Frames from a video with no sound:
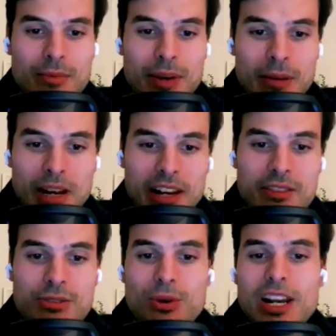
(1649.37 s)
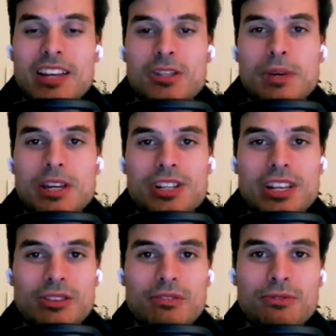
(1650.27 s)
Valenzuela, especially
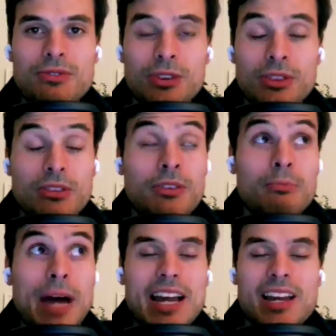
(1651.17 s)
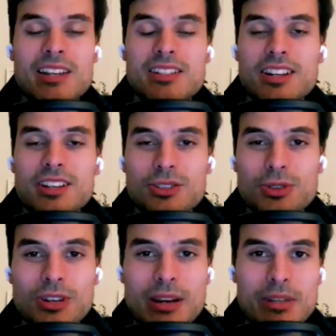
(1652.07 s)
on the backhand side.
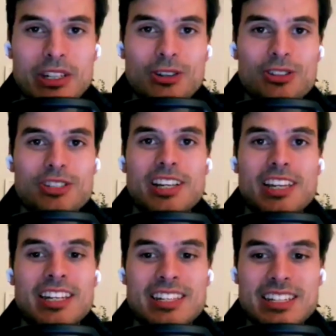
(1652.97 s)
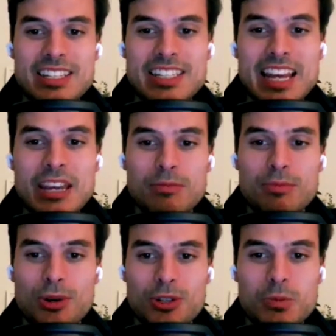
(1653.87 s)
Sorry, I mean, looks like an insane
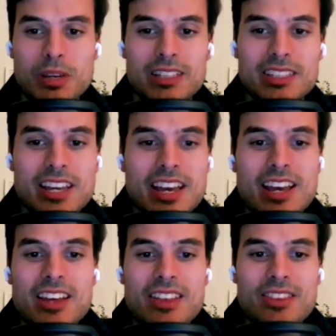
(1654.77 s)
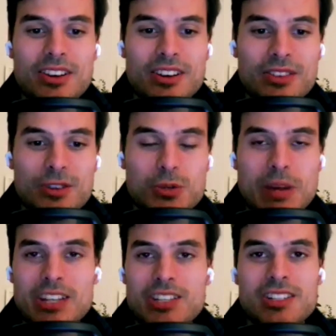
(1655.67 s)
prospect. The
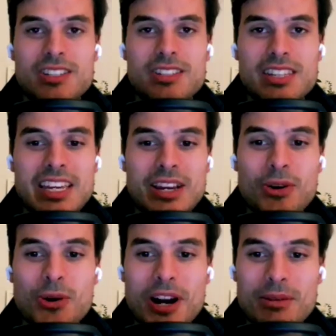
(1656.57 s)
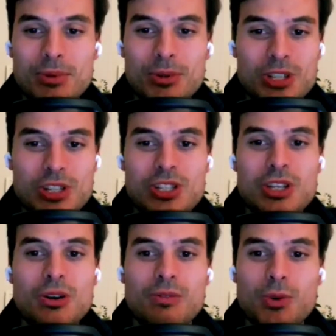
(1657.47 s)
smash is incredible, and just the
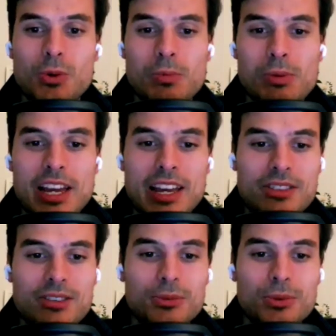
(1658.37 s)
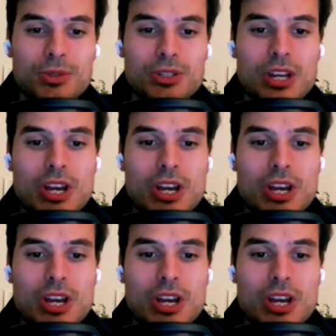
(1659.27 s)
overall play I thought was